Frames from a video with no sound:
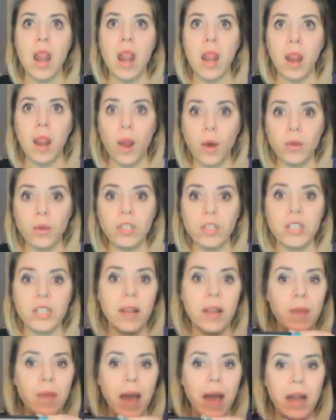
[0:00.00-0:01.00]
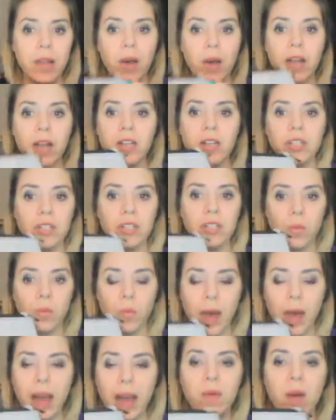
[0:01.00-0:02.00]
lotion and body
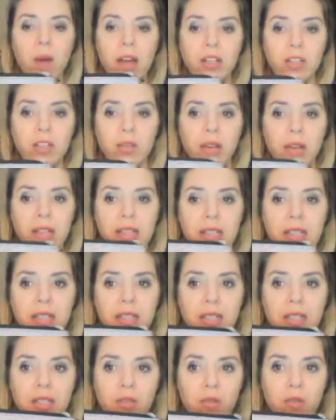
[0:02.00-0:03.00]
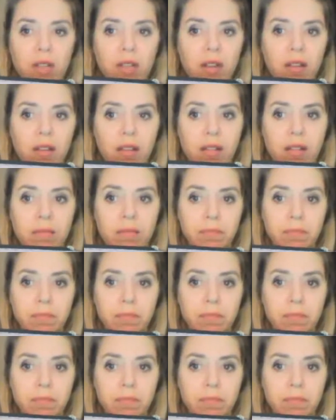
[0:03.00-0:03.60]
wash, you get this cute little